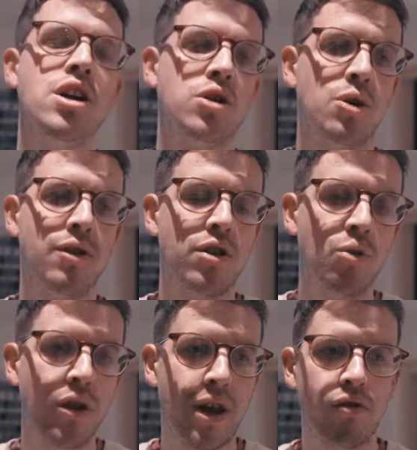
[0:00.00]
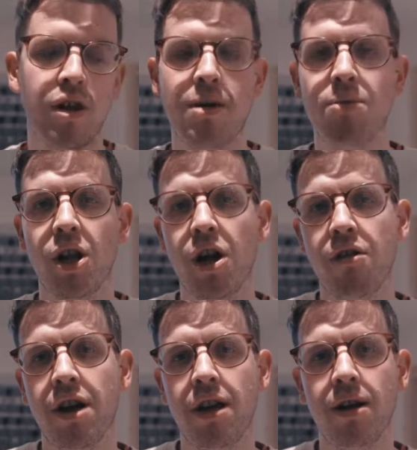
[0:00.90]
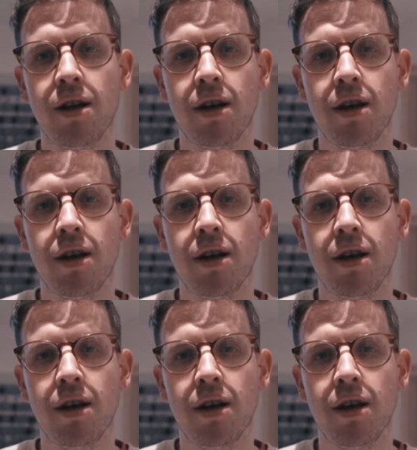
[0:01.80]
So if you want that really blurry